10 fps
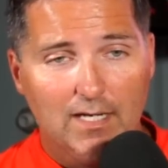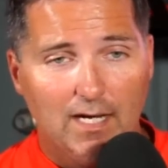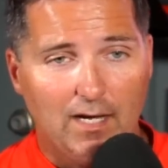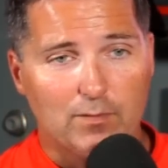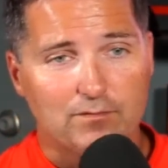
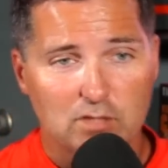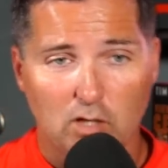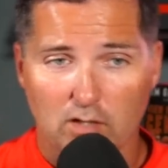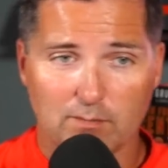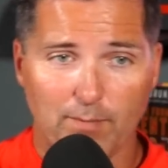Uh, we've
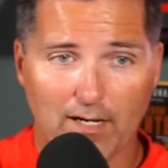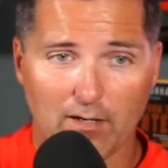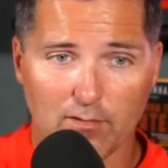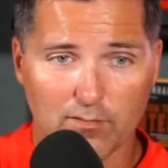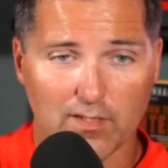talked
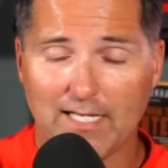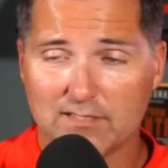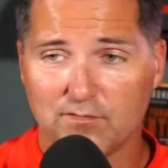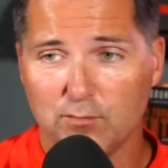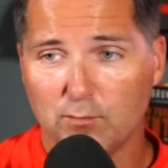about over the last
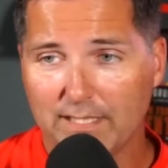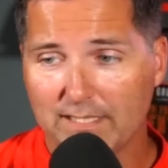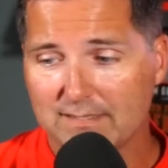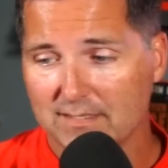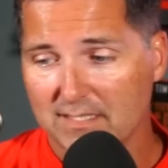few
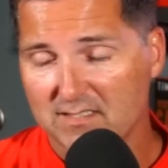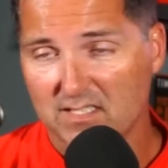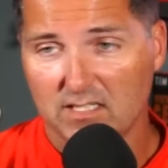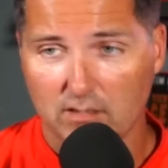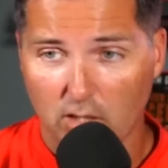weeks, at least
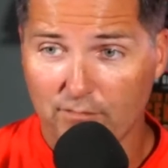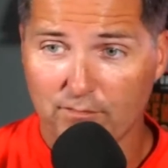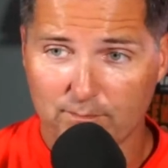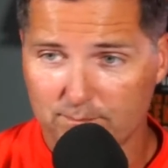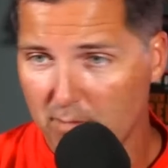off
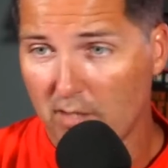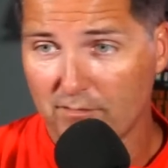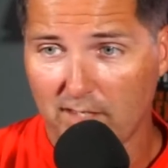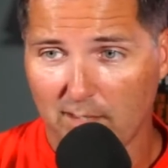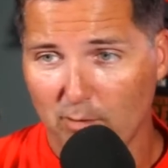off
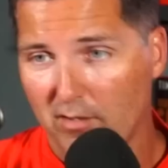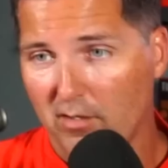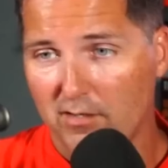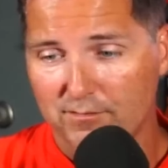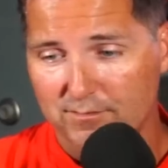camera and
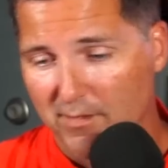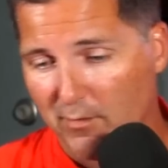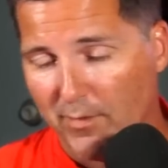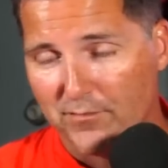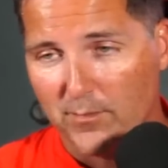off, you know,
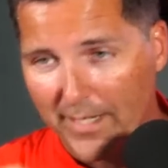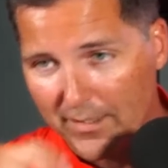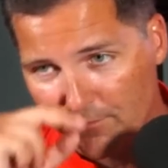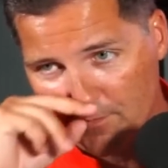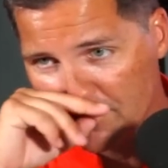away from the
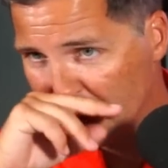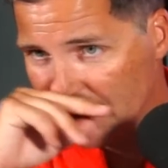microphones,